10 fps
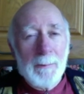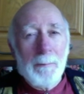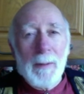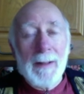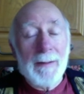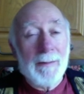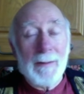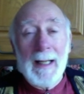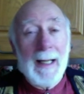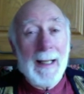but
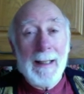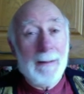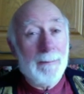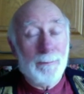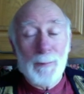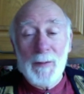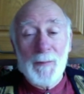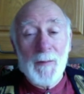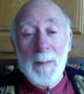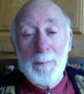I was
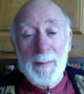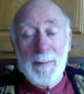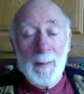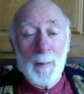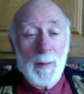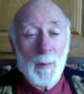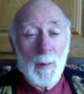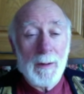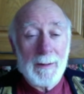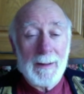very busy with
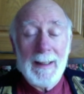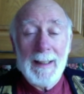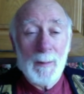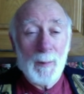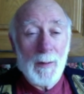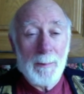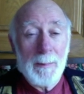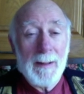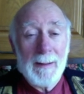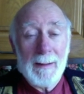work and with
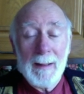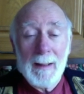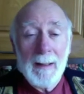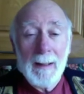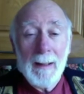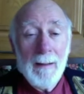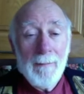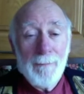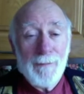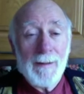being a
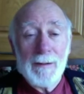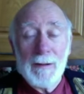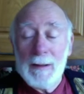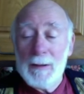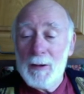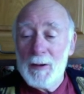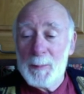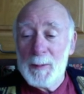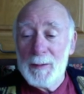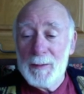father and
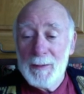husband,